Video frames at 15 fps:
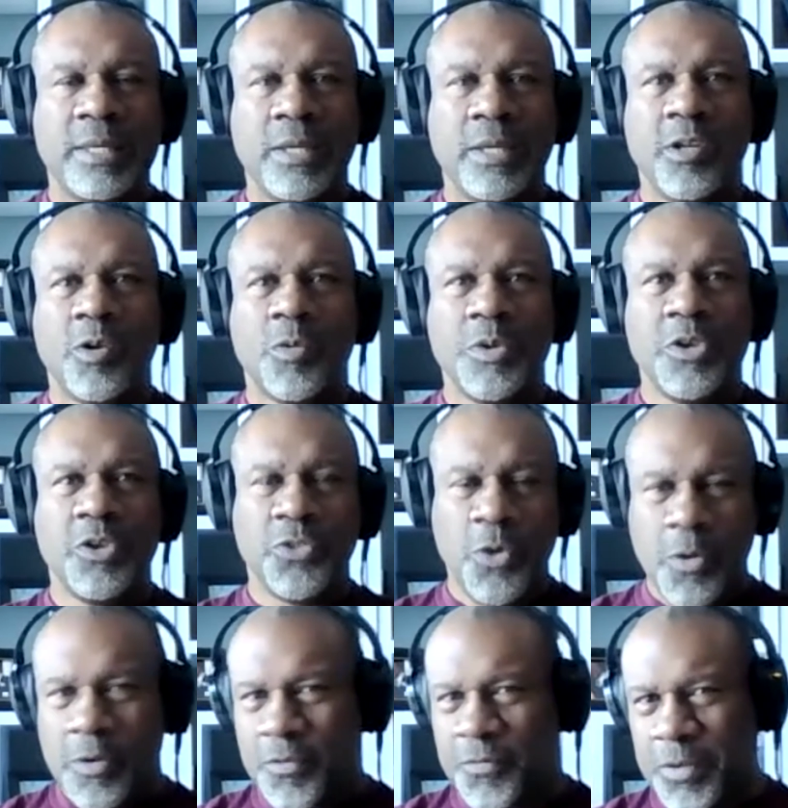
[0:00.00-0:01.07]
when you're
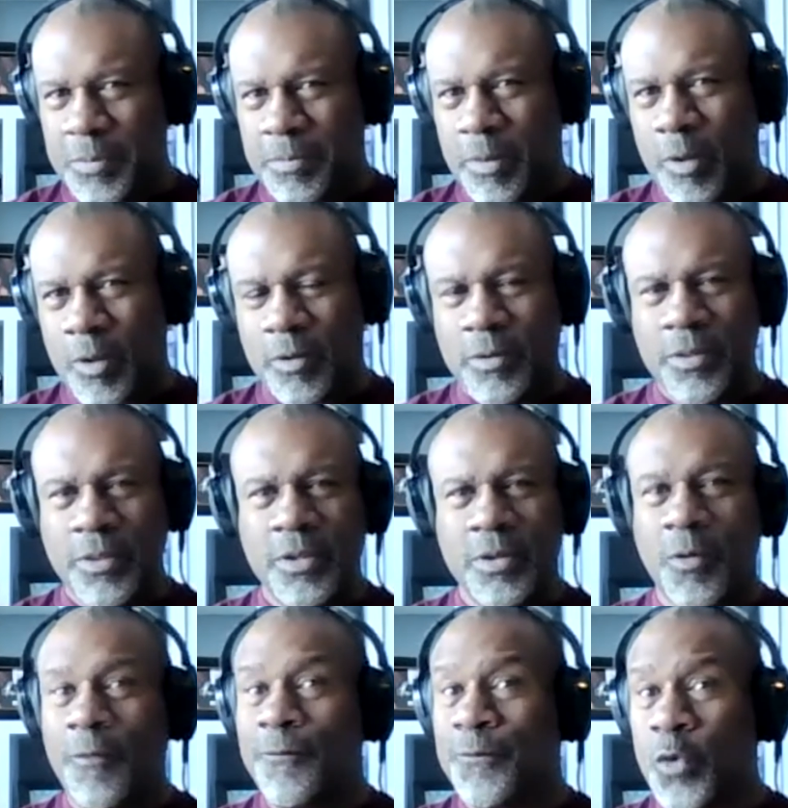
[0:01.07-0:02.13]
throwing the football,
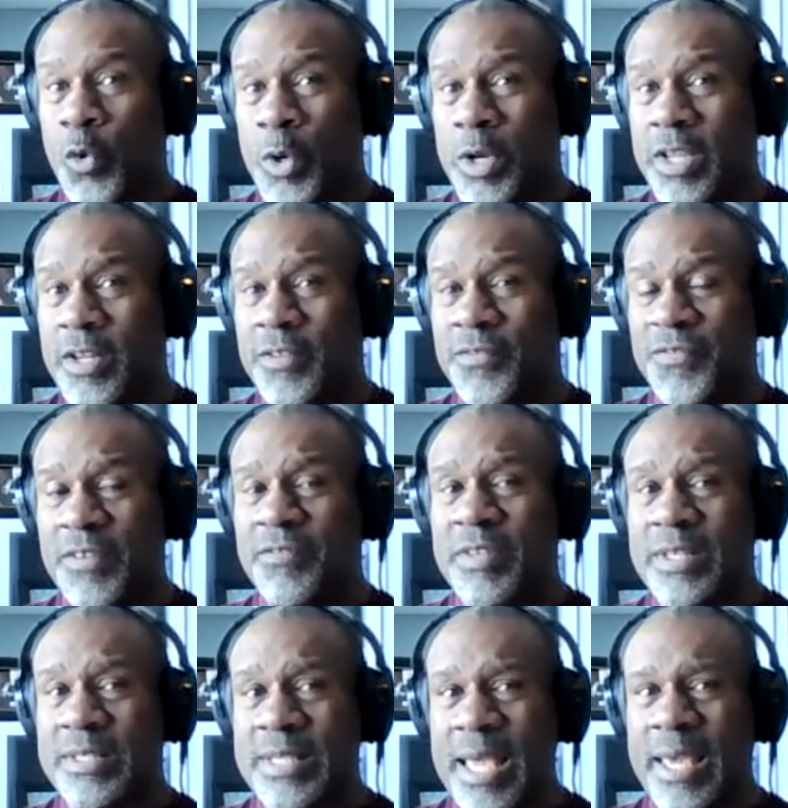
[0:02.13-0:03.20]
40 to
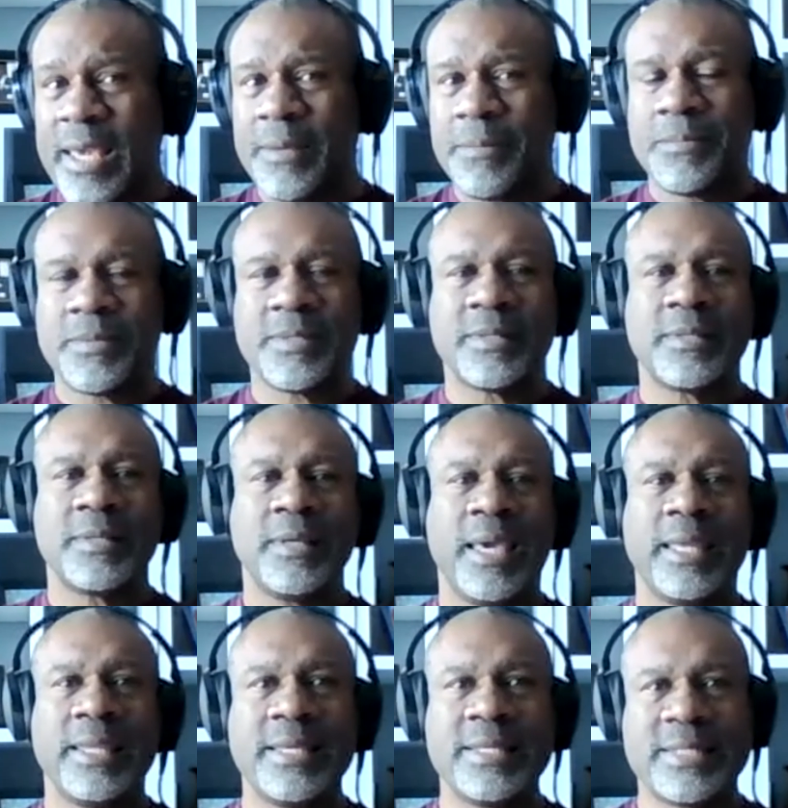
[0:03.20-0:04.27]
50 times
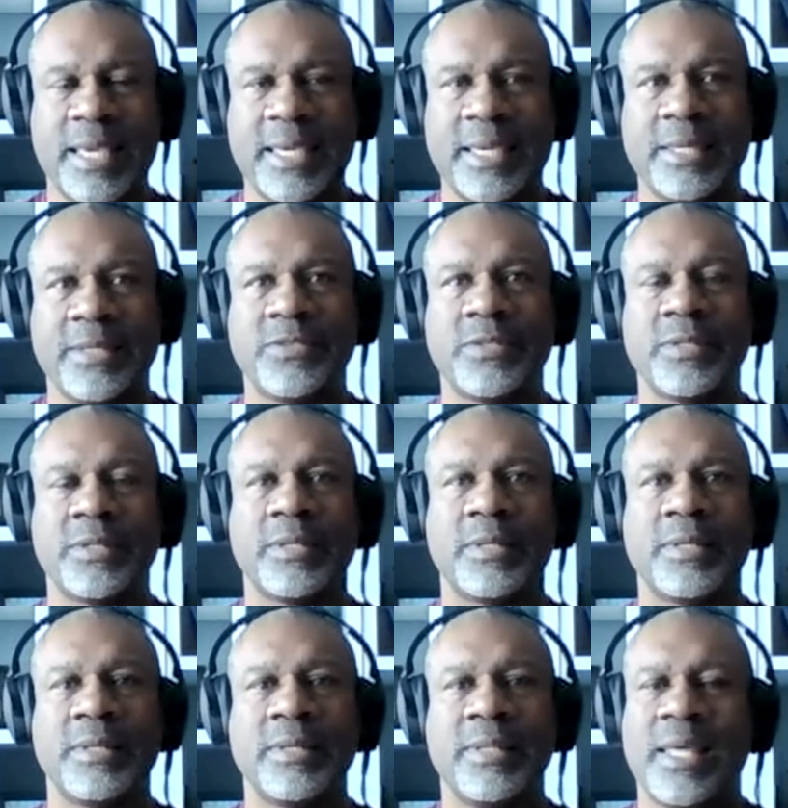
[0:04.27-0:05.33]
at his age,
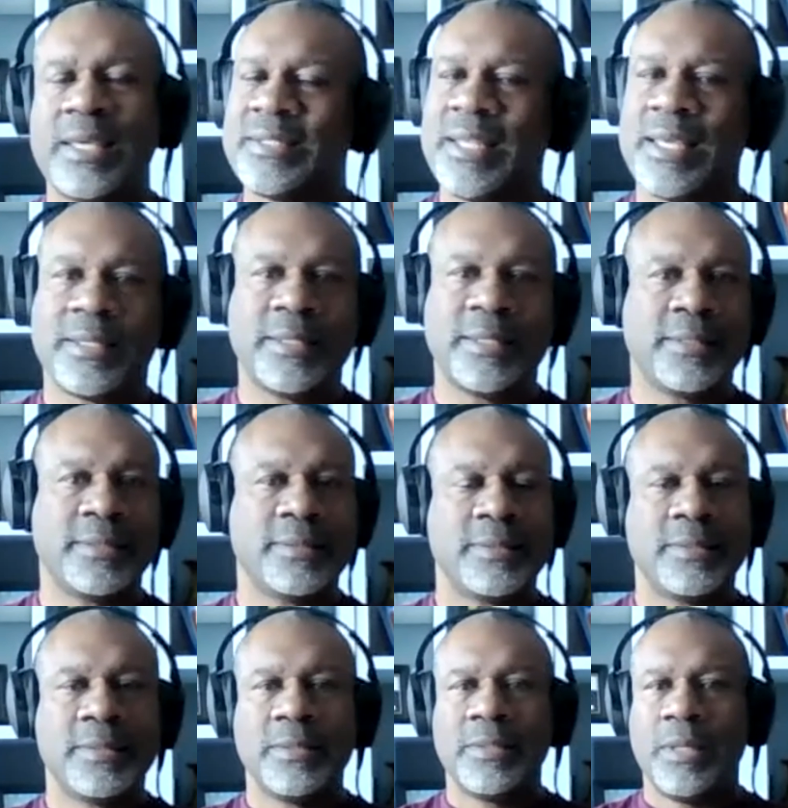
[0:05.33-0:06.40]
that's not good.
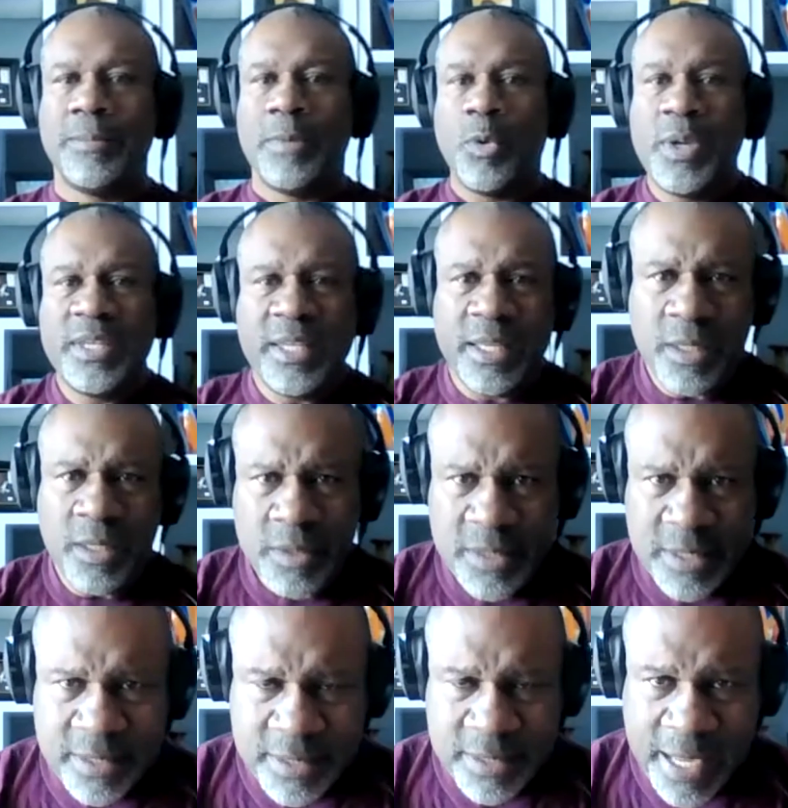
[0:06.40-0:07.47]
I mean, we did it in
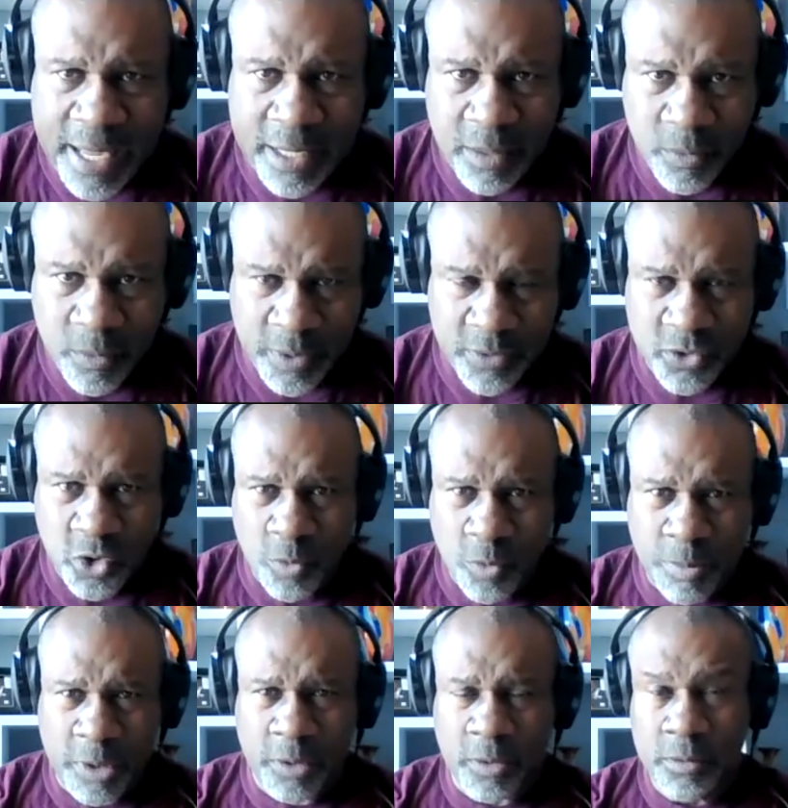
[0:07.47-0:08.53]
Cincinnati with Joe
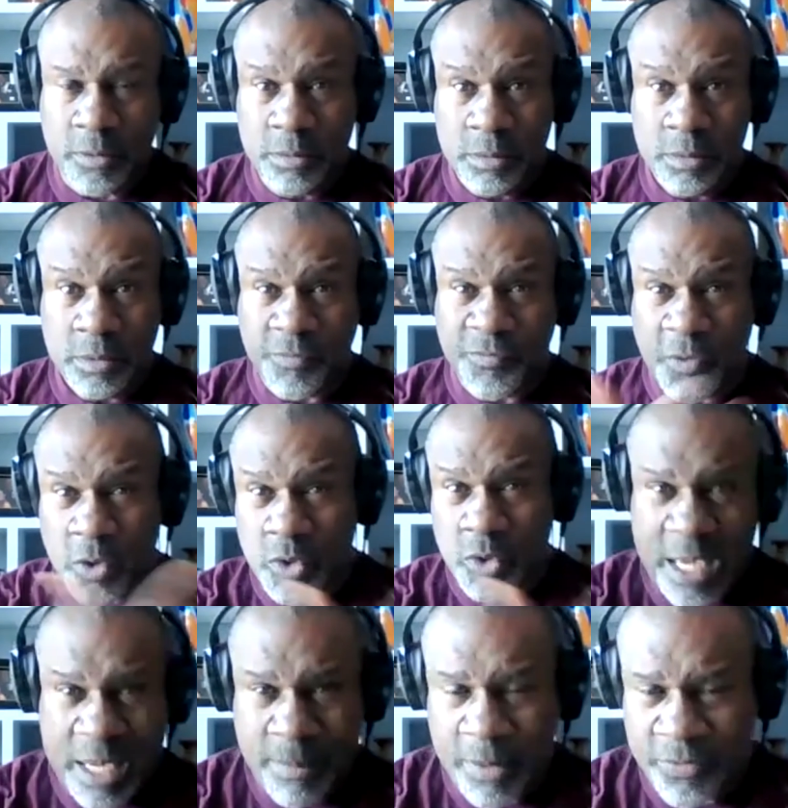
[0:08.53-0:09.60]
Burrow, the first
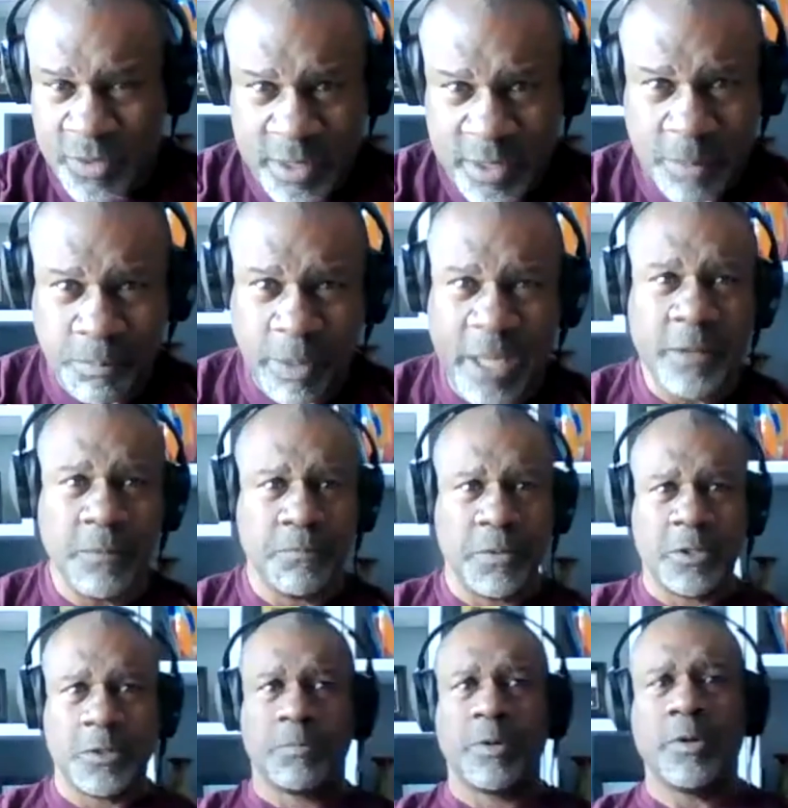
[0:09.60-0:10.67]
game I think they played in
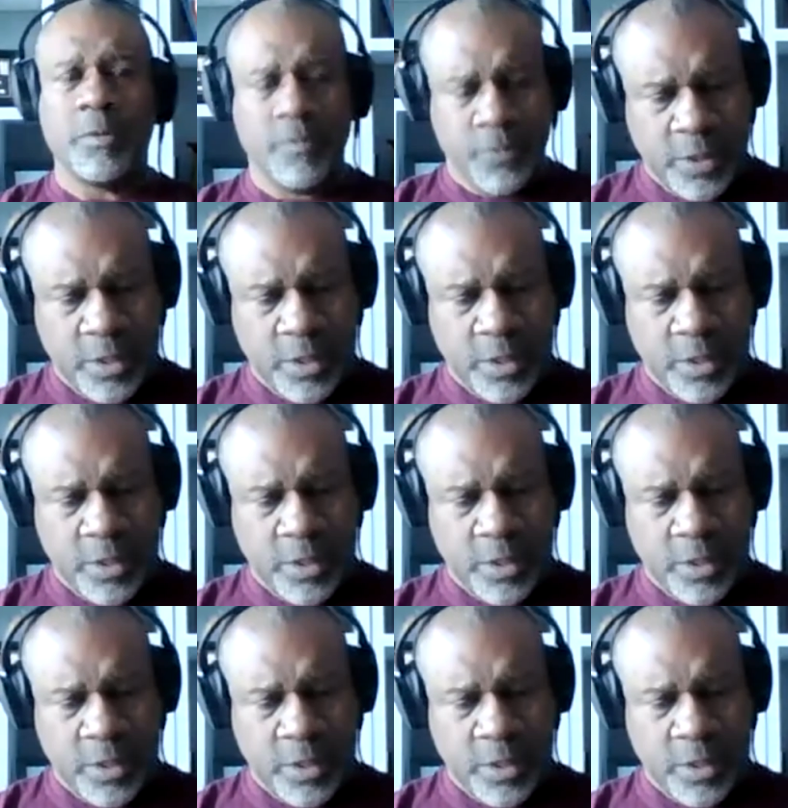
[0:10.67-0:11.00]
Pittsburgh,